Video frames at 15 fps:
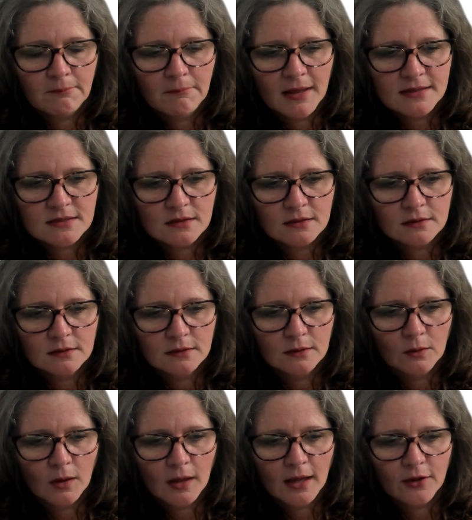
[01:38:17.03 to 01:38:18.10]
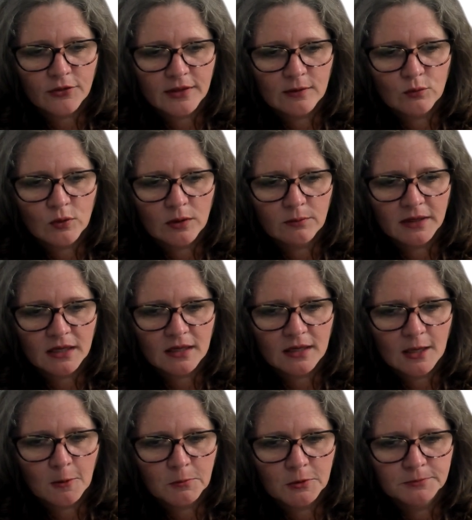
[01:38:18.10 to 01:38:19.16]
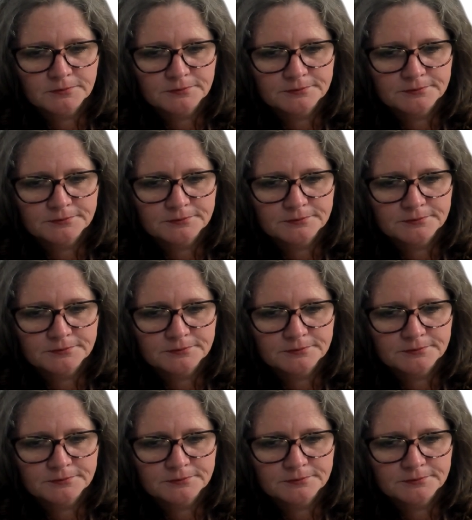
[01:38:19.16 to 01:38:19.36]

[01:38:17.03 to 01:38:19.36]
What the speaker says: mental health and well-being help.